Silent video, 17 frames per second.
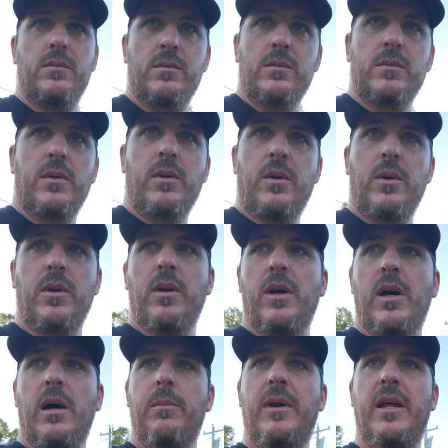I'm gonna do a
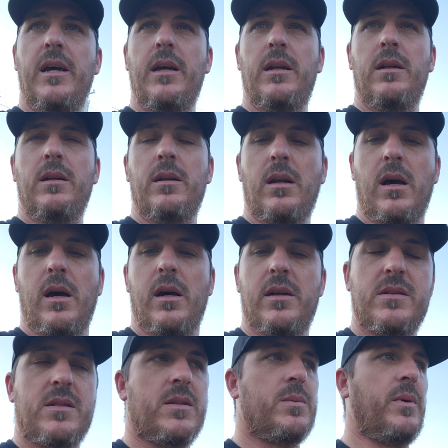little update
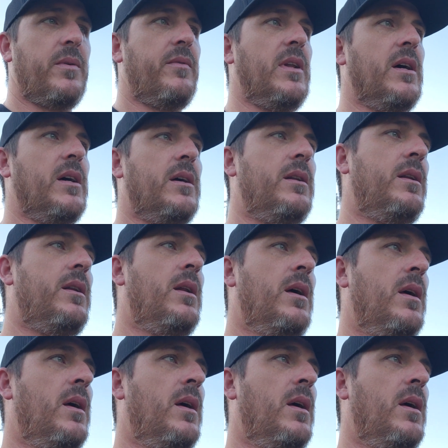since we've done